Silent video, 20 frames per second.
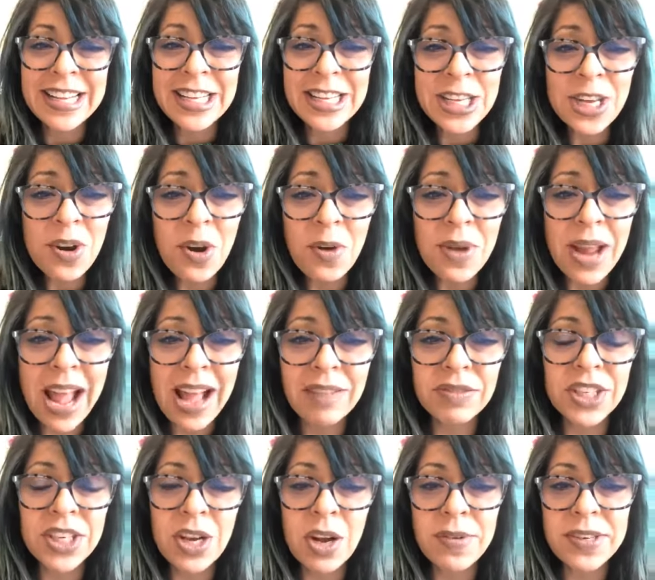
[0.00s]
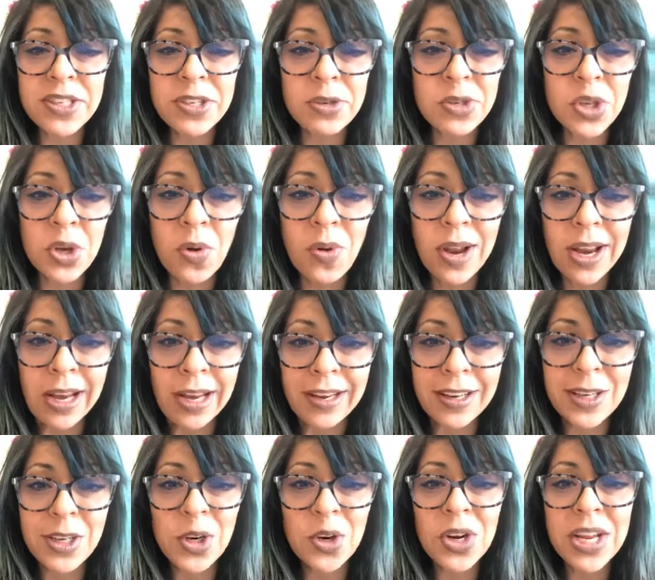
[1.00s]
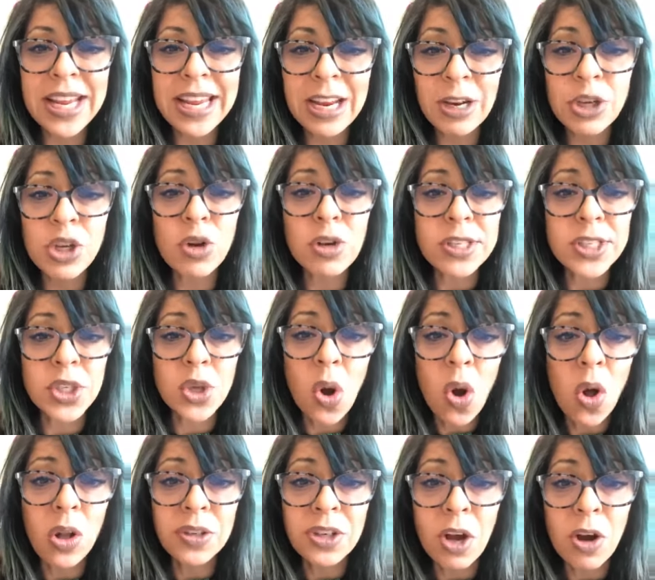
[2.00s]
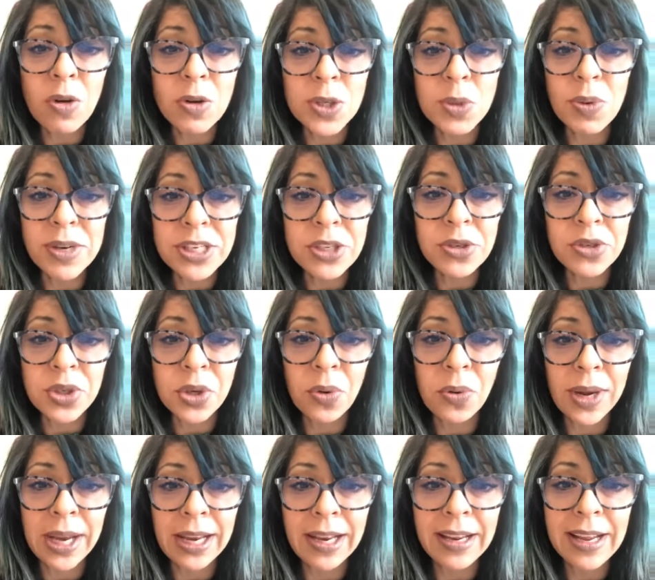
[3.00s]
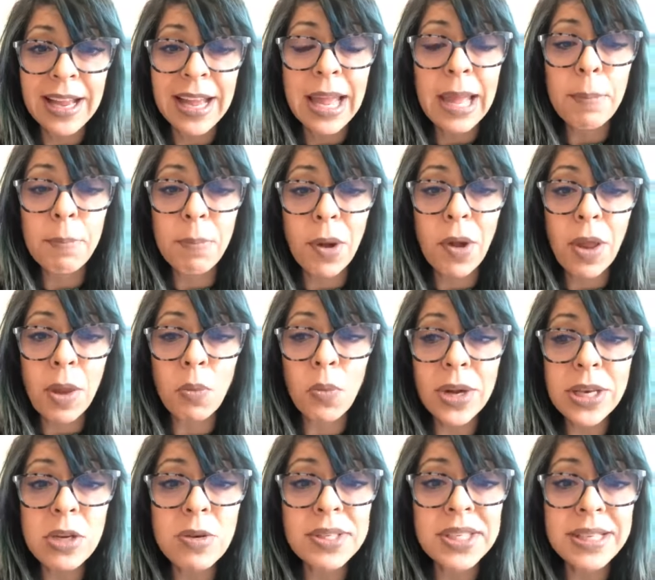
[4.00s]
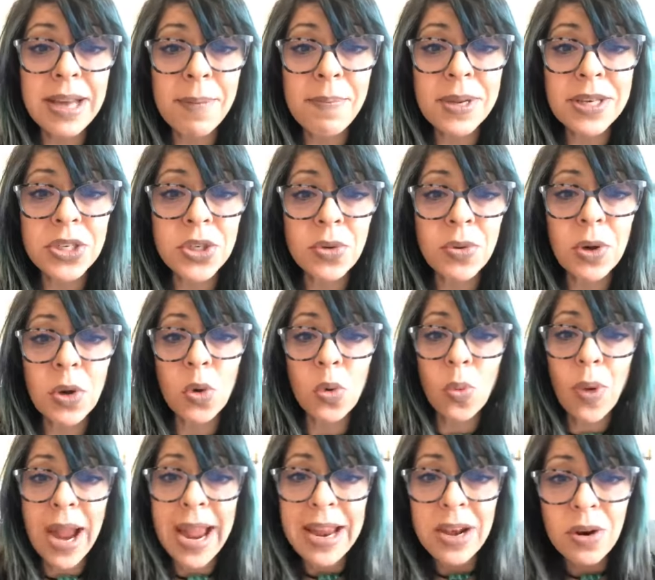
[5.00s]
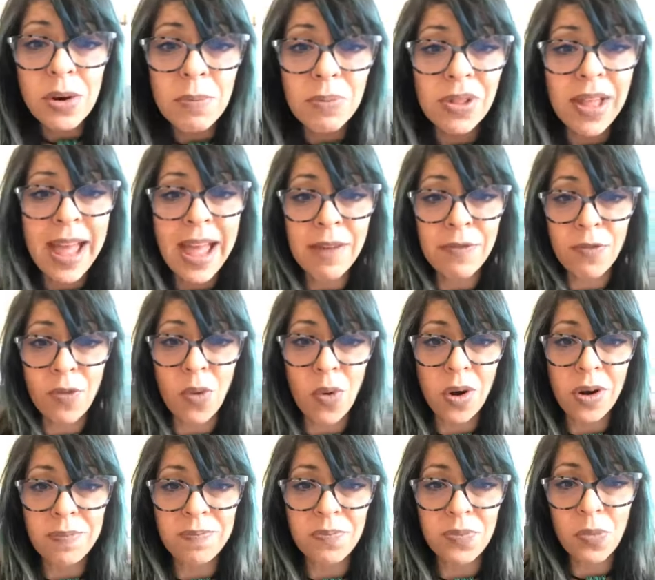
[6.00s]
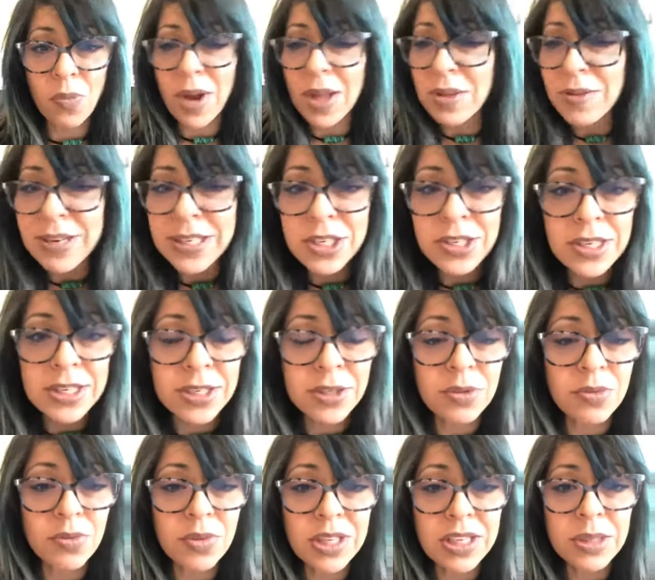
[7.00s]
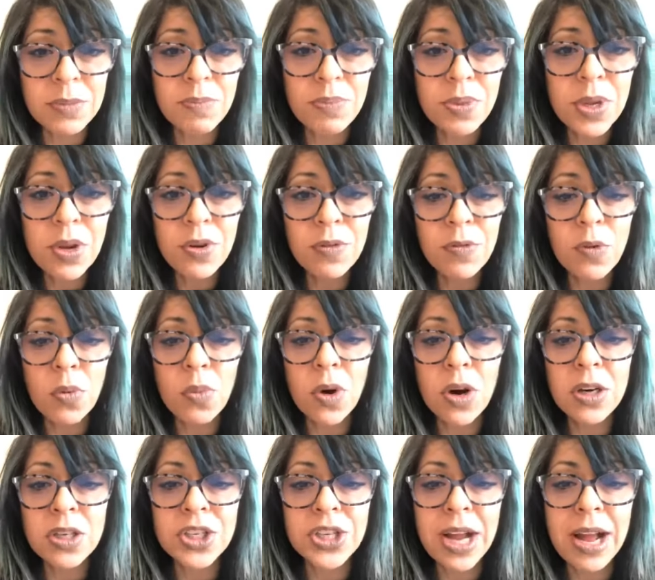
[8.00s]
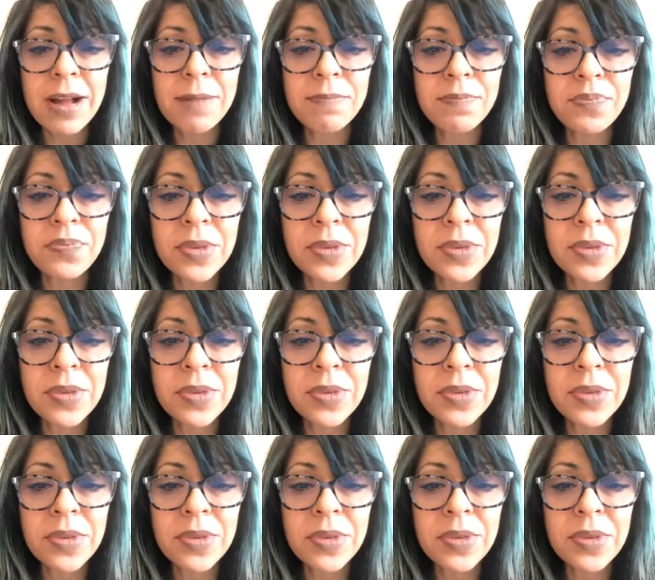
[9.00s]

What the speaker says: You don't have to know what you're doing. You're here. Your soul knows what you're doing. And when you step into a greater platform, whether it's this beautiful workshop,